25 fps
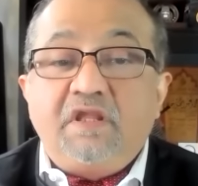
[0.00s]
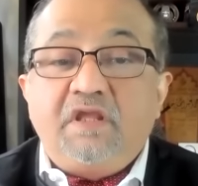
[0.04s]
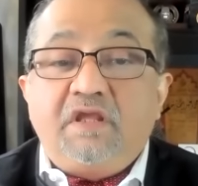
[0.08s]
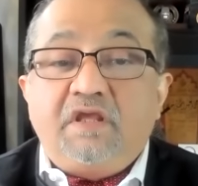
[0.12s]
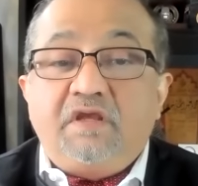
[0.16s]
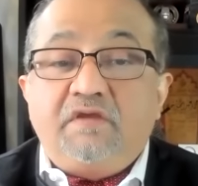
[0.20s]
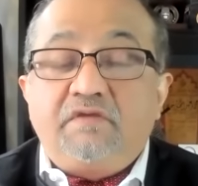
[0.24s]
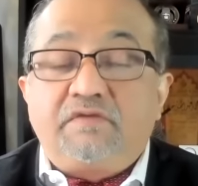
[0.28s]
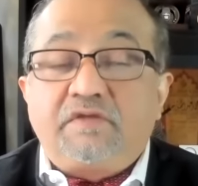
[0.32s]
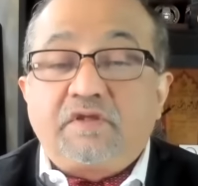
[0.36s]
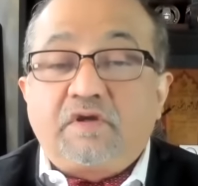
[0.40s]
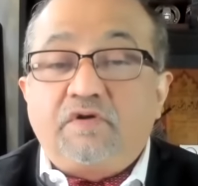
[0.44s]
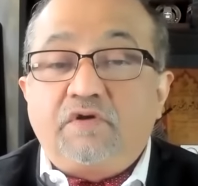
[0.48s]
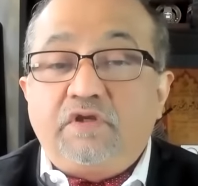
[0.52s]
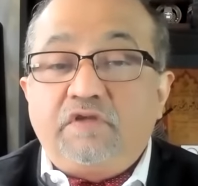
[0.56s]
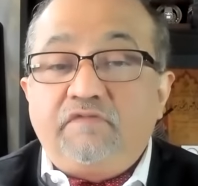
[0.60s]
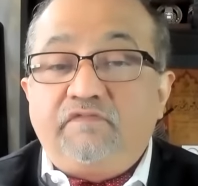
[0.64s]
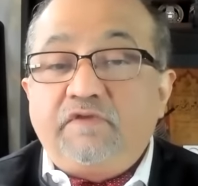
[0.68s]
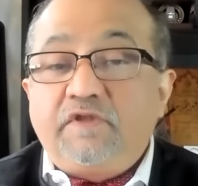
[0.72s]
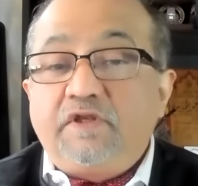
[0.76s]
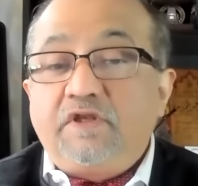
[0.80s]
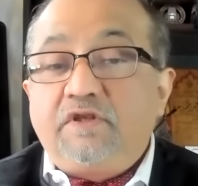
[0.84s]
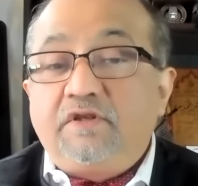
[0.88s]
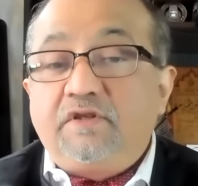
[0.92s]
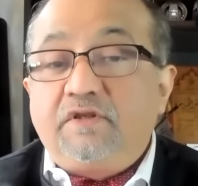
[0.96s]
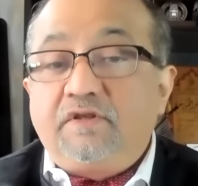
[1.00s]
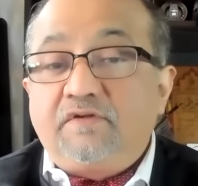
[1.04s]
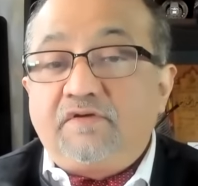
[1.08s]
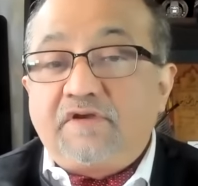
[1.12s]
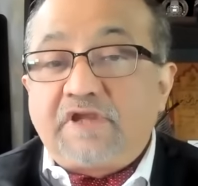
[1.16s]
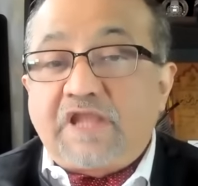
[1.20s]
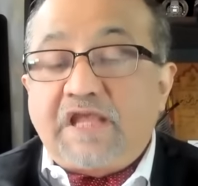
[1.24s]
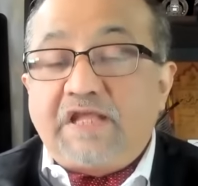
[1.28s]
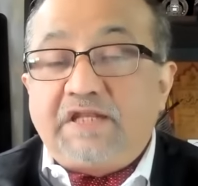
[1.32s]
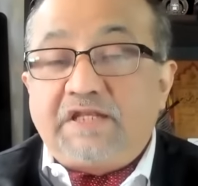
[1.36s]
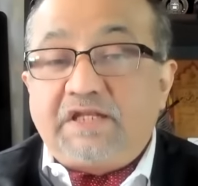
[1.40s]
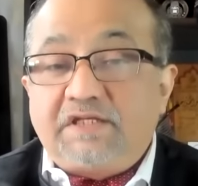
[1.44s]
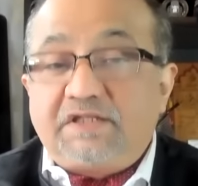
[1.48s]
So if you look
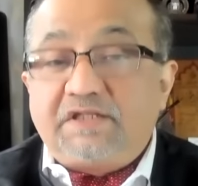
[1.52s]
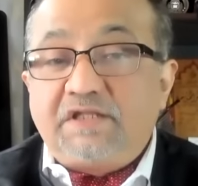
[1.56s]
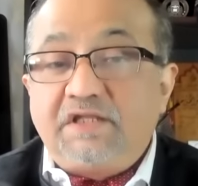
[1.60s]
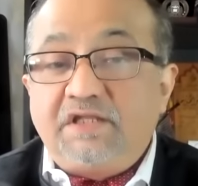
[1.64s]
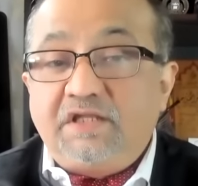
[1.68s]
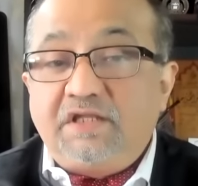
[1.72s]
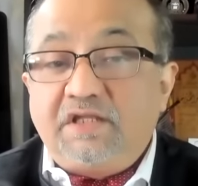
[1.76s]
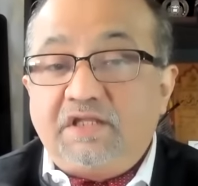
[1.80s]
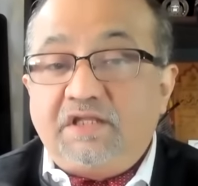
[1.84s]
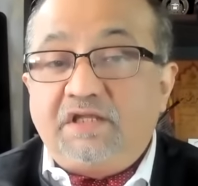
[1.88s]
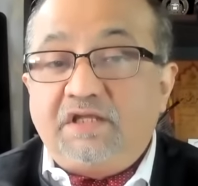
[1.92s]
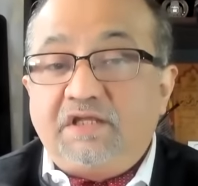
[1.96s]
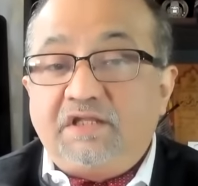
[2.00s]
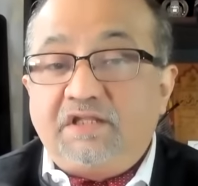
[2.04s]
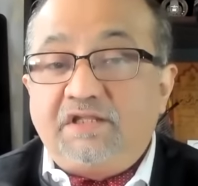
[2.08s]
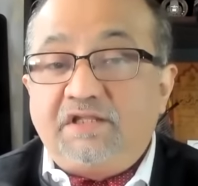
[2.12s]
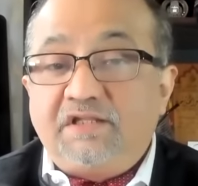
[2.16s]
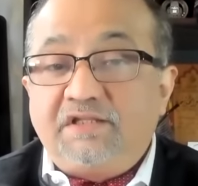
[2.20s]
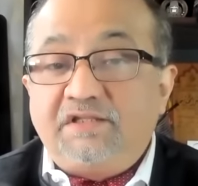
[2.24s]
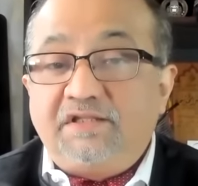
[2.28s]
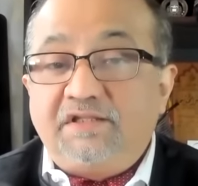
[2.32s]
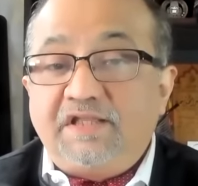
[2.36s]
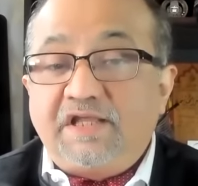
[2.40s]
at it, uh,